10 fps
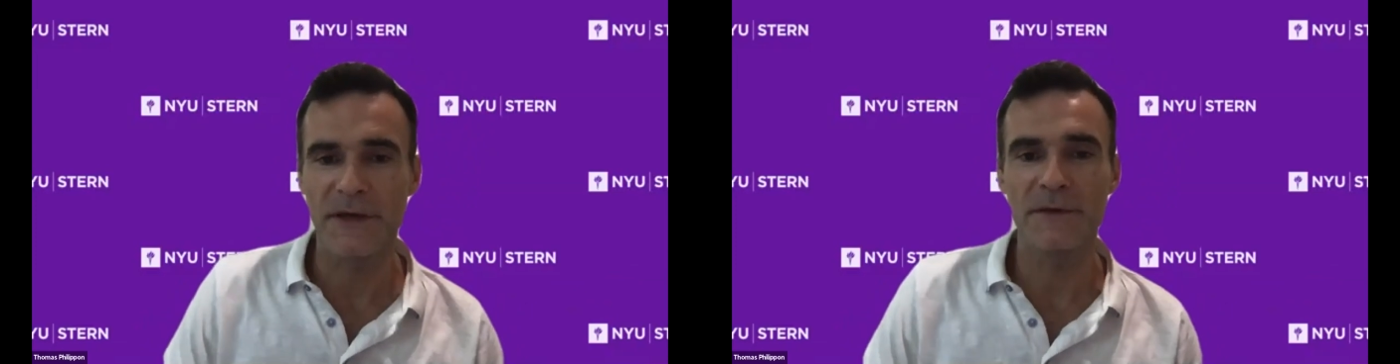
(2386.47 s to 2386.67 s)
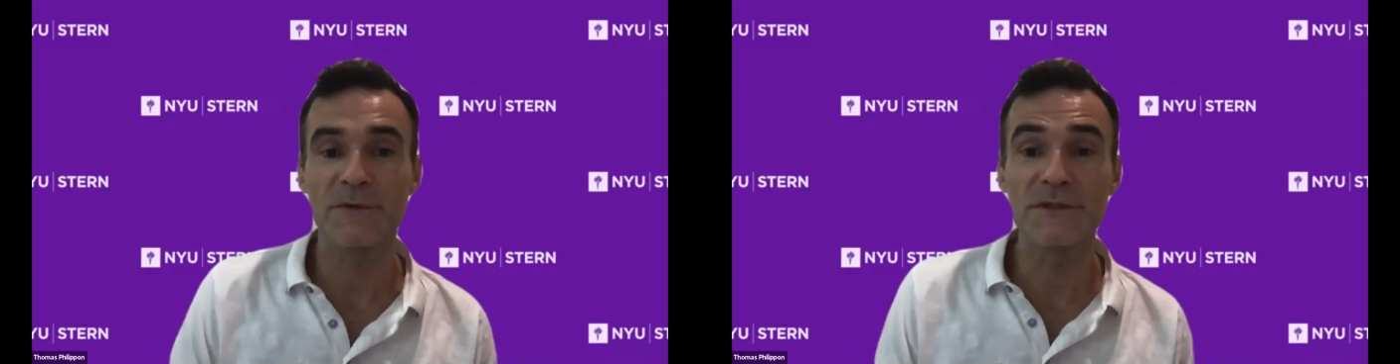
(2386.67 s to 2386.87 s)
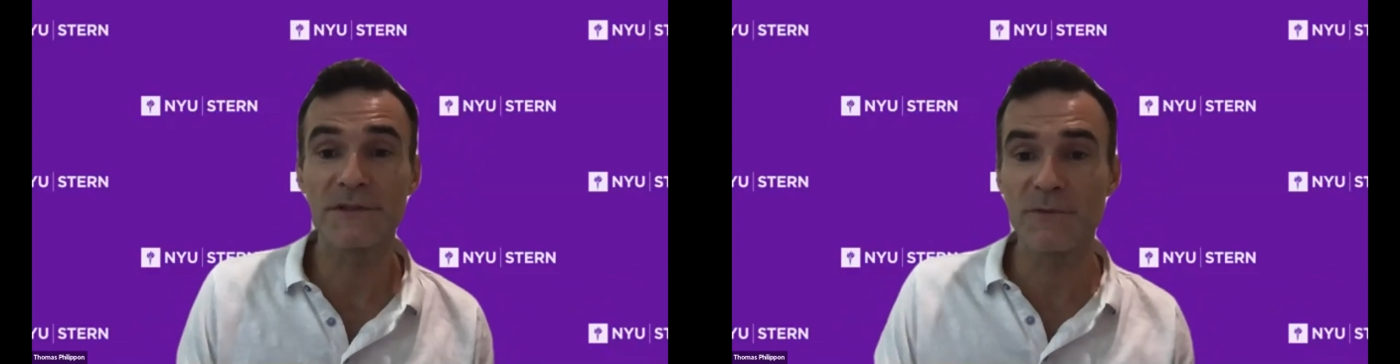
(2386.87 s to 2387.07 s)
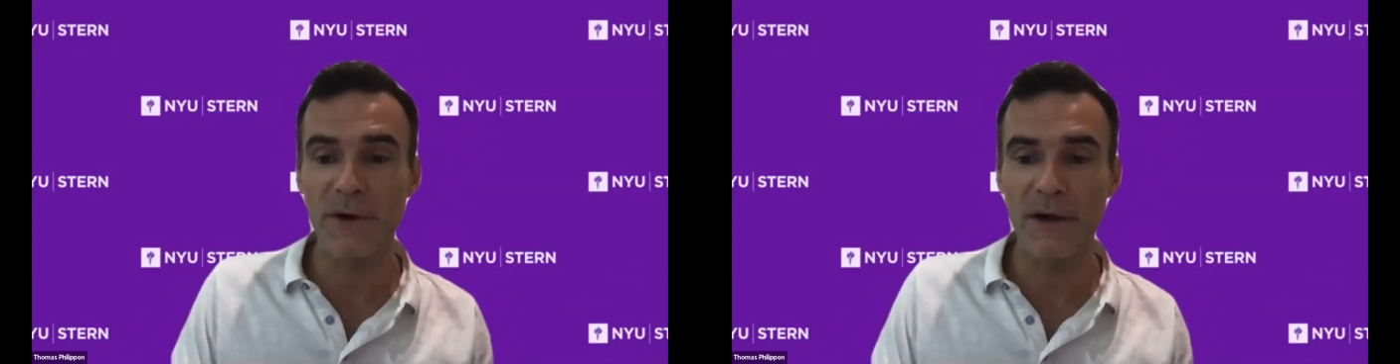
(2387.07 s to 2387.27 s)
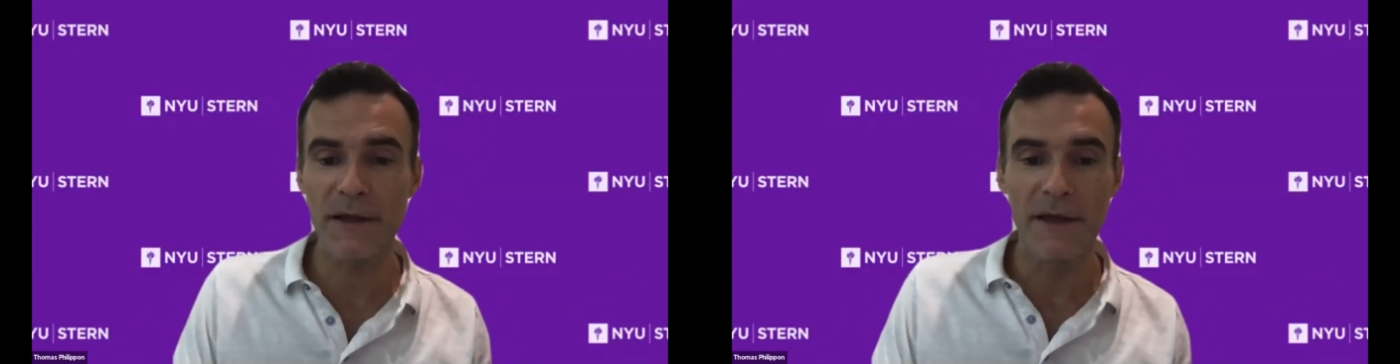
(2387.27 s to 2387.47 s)
Okay? Which is
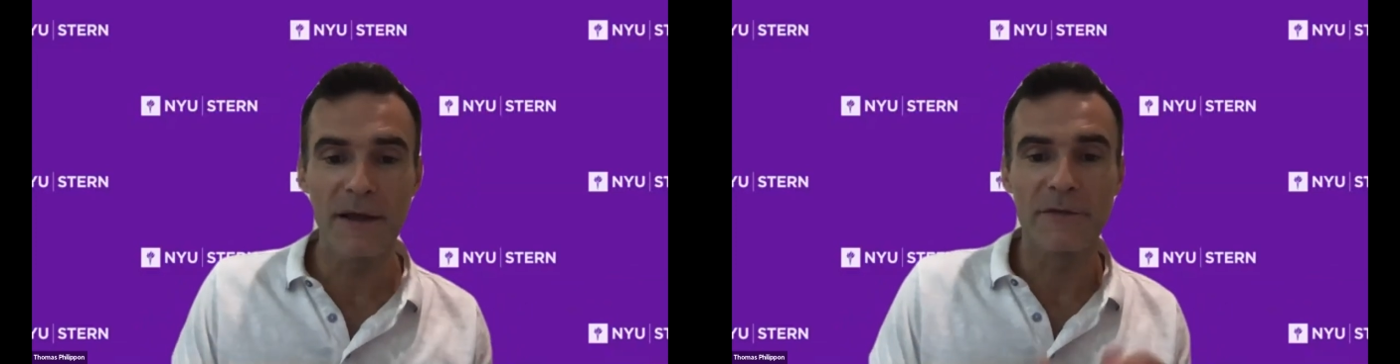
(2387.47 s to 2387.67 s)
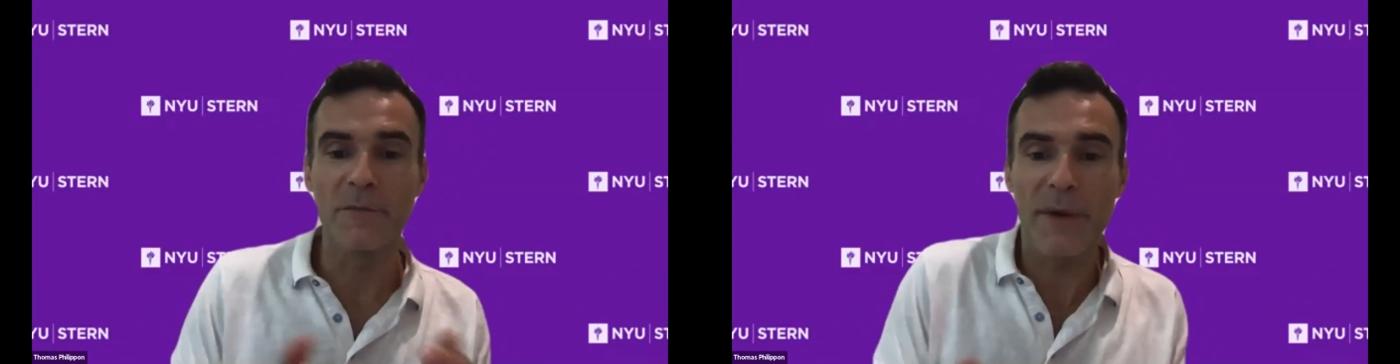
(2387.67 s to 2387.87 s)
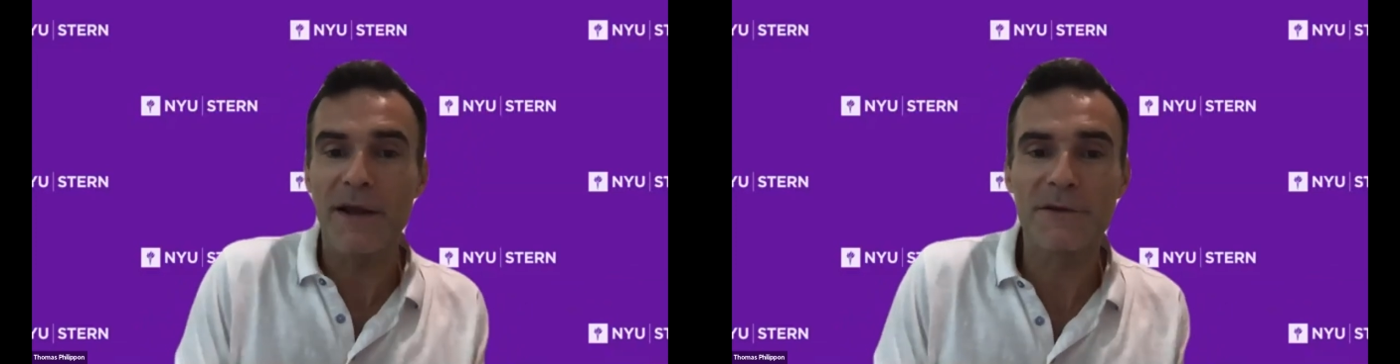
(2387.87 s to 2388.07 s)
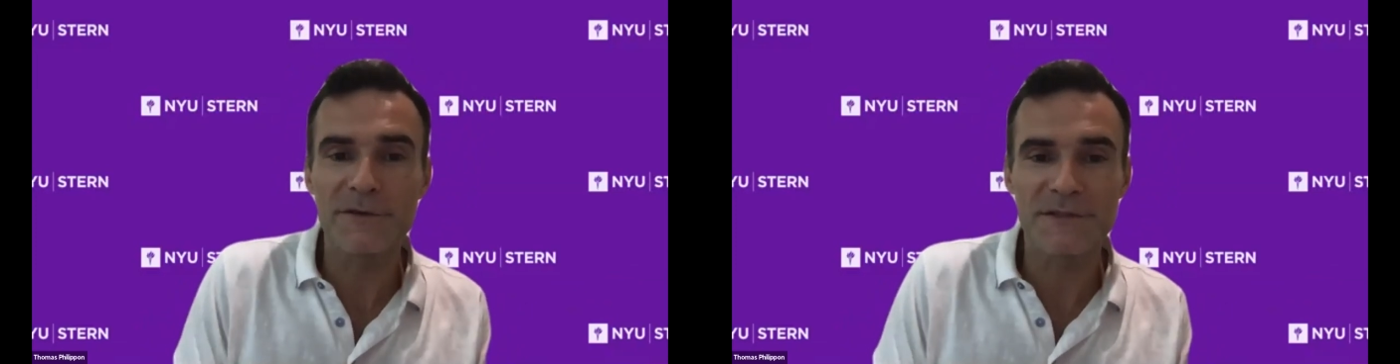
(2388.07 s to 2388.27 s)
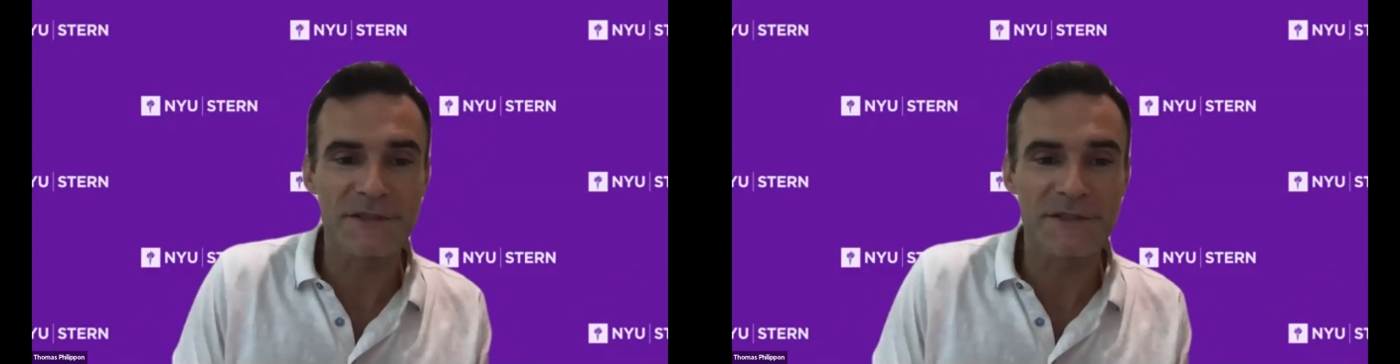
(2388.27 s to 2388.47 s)
why the
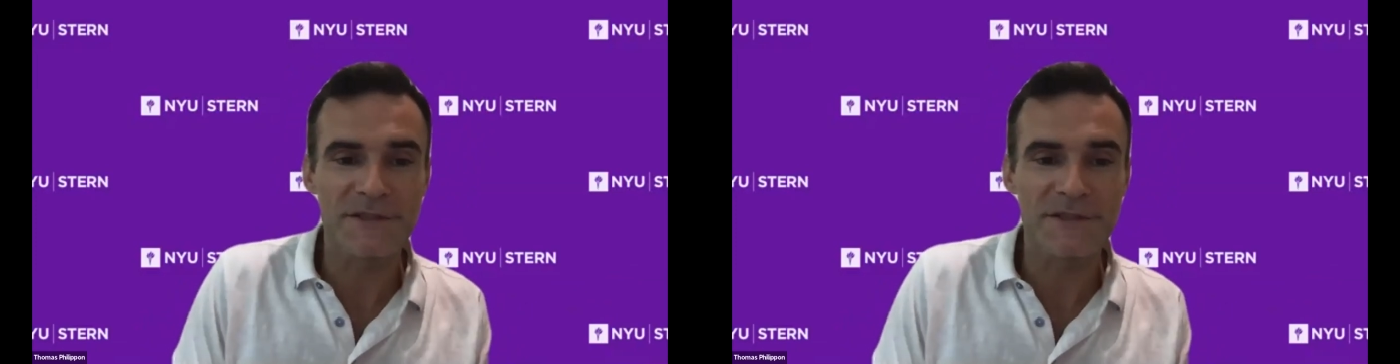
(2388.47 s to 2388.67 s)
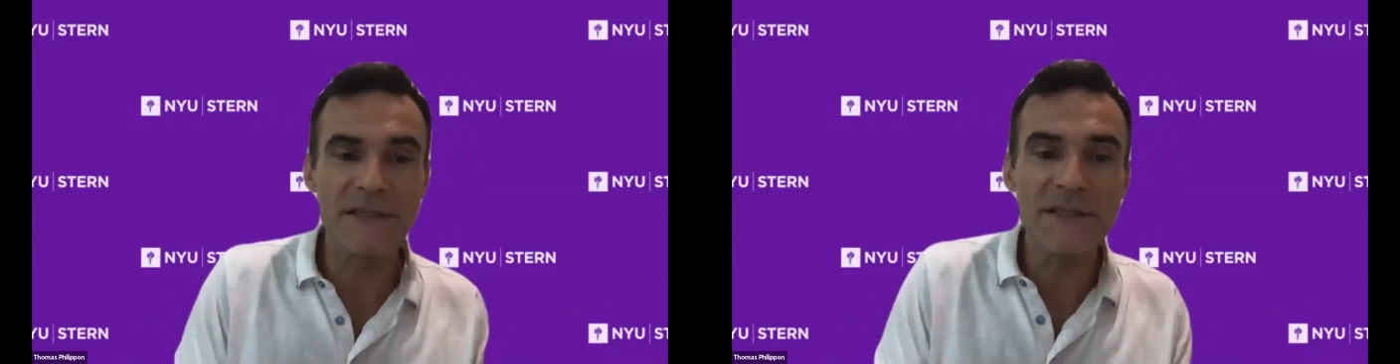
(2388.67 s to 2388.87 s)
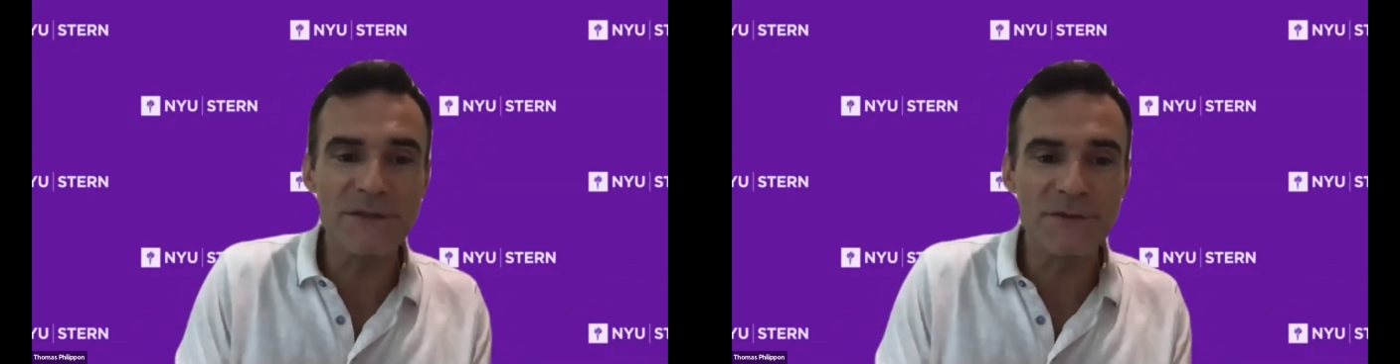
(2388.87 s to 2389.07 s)
paradox is the E